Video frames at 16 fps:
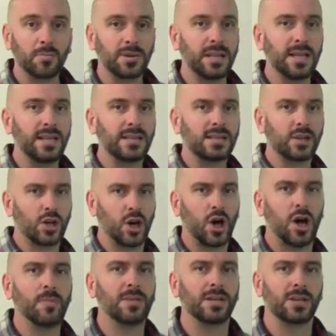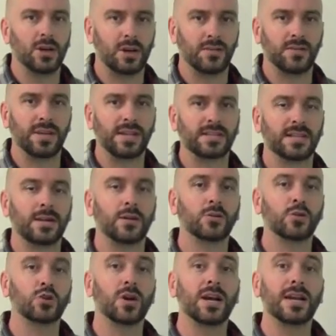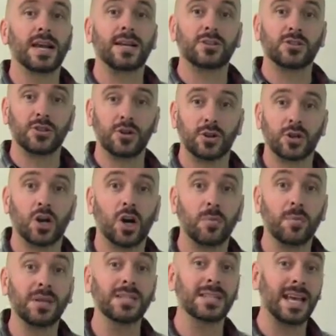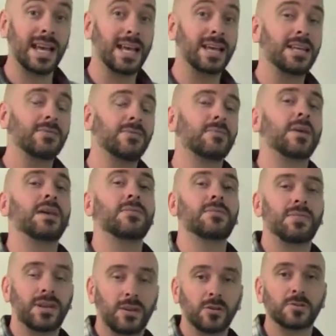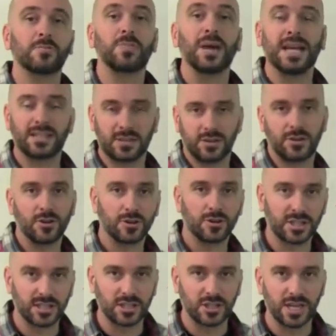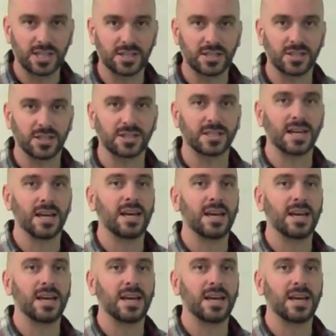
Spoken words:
please comment on this and I'll try and answer your comments and even make videos based on your suggestions.